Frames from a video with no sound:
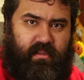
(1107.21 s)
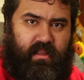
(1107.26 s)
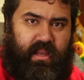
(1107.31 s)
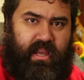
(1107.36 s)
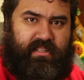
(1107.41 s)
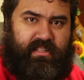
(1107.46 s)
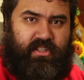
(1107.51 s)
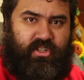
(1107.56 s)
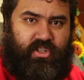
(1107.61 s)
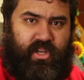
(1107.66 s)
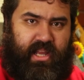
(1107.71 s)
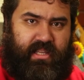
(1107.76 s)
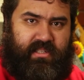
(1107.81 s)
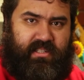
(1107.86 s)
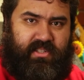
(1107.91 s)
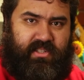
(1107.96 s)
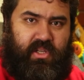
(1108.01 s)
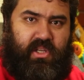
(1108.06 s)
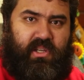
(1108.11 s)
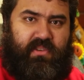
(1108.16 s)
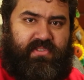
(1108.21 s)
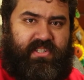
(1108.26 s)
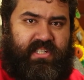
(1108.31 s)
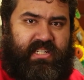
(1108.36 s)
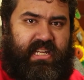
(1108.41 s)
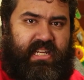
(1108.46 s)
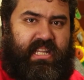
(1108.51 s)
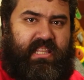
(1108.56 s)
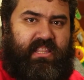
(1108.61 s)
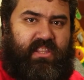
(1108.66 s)
Ladies and gents, you have
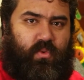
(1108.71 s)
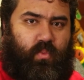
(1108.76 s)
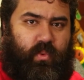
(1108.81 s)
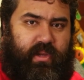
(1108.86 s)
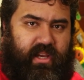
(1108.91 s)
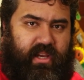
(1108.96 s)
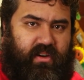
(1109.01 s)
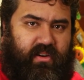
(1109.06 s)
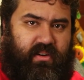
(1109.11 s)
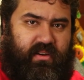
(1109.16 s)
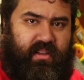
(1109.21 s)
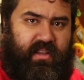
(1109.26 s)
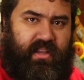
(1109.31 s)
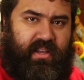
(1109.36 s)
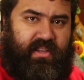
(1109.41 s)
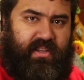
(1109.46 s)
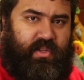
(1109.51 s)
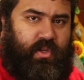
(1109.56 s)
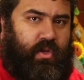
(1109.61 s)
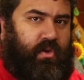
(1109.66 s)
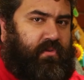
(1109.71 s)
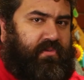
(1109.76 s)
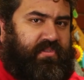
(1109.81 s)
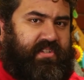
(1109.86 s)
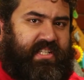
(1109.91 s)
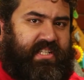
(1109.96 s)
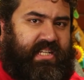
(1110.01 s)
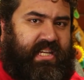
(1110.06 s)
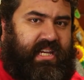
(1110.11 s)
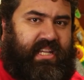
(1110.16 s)
seen the weird, you've
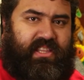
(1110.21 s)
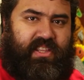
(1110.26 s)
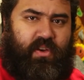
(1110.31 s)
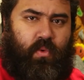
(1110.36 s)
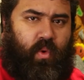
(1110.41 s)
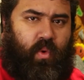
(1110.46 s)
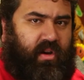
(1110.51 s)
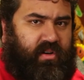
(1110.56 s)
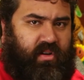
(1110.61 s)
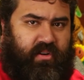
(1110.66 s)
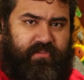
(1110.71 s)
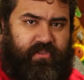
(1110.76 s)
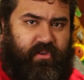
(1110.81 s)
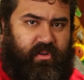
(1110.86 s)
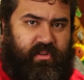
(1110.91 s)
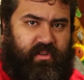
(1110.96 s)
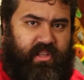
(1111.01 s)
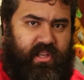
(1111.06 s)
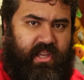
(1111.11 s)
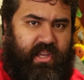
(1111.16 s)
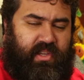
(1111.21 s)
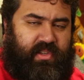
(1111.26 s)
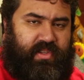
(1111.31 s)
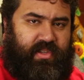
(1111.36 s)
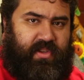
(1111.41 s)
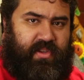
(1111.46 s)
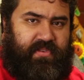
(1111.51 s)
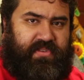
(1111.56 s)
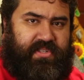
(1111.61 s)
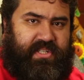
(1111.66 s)
seen the wonderful,
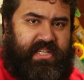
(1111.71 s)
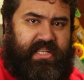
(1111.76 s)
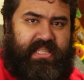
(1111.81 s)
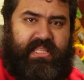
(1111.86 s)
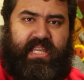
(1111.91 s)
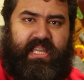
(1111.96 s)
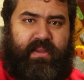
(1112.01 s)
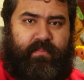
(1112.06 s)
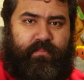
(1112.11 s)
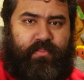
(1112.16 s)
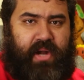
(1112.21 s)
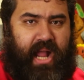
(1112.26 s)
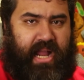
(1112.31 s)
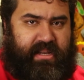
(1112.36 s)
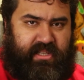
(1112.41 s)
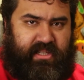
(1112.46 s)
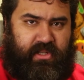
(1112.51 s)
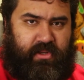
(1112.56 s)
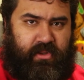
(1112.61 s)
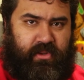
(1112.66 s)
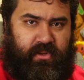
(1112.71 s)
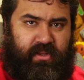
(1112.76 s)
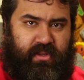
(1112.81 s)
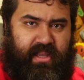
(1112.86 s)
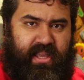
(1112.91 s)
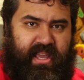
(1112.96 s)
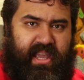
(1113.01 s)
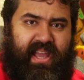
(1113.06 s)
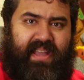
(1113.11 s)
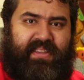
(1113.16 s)
you've seen the impractical,
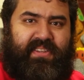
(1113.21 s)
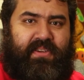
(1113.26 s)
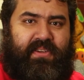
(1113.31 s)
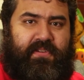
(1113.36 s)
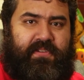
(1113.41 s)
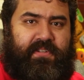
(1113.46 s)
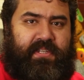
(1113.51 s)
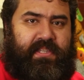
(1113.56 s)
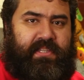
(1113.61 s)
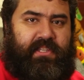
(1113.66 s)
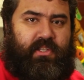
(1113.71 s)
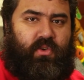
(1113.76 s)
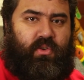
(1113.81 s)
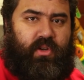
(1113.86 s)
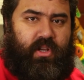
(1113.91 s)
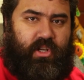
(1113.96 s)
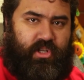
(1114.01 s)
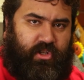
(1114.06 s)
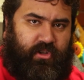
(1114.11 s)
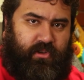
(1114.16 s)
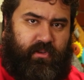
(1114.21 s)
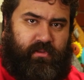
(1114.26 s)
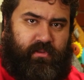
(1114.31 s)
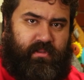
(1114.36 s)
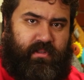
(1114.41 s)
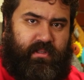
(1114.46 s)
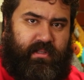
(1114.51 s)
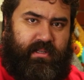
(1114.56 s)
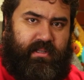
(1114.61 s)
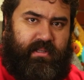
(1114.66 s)
and you've seen the traditional.
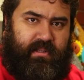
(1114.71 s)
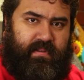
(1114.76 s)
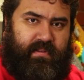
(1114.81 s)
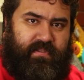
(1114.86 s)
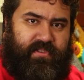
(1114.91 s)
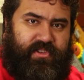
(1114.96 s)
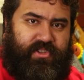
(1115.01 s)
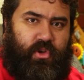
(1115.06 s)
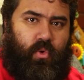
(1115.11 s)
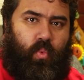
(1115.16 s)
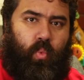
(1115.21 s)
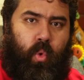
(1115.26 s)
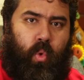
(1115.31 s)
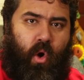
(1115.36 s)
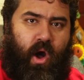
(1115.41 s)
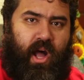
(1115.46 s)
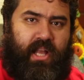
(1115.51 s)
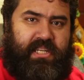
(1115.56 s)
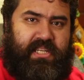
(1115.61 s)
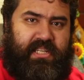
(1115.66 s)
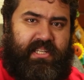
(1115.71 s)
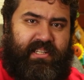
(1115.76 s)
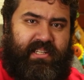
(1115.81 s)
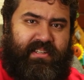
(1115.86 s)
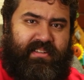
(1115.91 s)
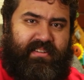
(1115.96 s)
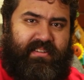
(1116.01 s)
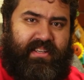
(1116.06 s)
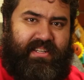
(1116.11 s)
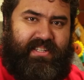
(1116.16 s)
So what
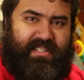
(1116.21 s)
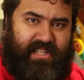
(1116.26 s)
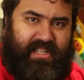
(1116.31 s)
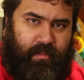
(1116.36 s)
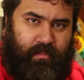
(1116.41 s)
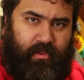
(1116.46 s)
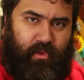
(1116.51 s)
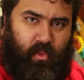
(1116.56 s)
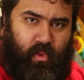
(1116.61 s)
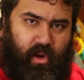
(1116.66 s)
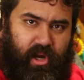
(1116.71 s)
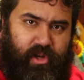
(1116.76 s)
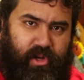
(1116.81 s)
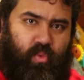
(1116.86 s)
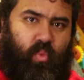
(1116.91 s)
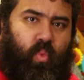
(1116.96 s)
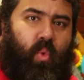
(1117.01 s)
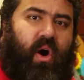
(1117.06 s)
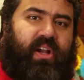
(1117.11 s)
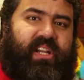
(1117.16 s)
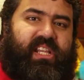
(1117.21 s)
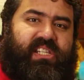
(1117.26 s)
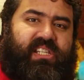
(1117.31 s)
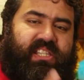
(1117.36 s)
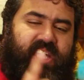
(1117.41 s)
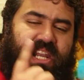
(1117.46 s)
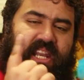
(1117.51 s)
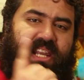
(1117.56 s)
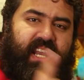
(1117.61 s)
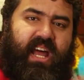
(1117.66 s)
is number 1? What is
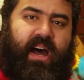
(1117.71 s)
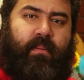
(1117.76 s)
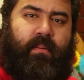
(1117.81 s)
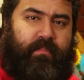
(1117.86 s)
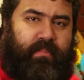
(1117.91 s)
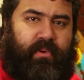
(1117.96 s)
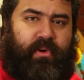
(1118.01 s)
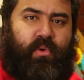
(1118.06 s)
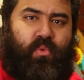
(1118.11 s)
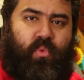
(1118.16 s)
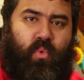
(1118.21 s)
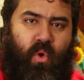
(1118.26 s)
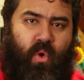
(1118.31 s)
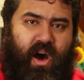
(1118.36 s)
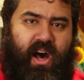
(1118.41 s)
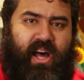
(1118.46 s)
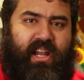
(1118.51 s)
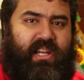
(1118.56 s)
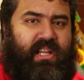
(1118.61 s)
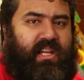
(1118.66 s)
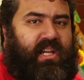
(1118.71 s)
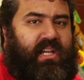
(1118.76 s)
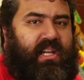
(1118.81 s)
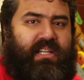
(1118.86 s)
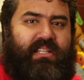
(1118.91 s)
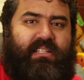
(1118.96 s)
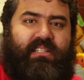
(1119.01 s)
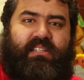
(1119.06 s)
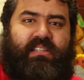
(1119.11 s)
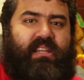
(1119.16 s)
the number 1
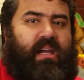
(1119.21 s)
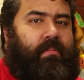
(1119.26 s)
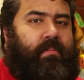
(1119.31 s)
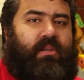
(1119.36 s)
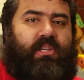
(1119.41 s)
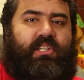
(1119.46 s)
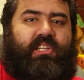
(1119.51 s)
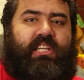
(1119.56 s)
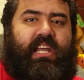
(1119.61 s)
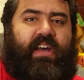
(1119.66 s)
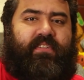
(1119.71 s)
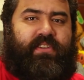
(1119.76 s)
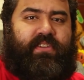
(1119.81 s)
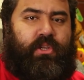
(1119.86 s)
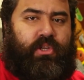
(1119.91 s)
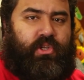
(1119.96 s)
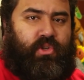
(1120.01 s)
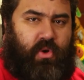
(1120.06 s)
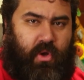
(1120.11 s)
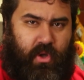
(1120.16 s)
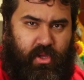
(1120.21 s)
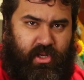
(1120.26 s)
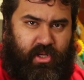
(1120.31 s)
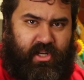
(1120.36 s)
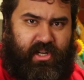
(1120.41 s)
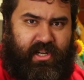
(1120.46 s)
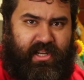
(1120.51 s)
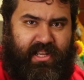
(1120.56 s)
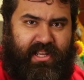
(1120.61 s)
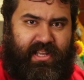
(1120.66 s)
WTF
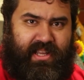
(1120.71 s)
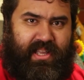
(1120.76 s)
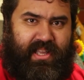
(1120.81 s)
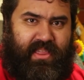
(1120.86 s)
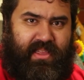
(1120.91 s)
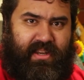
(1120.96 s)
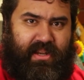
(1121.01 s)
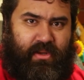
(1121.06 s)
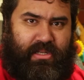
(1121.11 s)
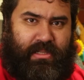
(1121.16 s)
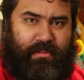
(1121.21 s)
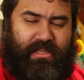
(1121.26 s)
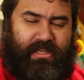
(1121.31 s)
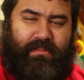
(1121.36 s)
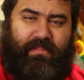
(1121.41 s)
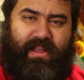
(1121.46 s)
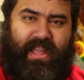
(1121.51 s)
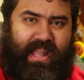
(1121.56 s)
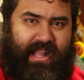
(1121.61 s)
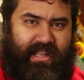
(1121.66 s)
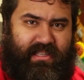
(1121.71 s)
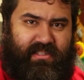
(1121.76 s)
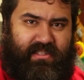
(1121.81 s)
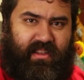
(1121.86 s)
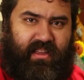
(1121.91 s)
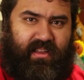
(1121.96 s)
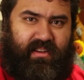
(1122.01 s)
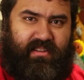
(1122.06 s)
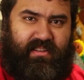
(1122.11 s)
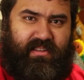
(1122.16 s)
controller that I was able to get my
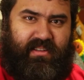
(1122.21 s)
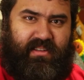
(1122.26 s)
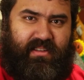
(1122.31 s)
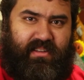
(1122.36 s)
hands on?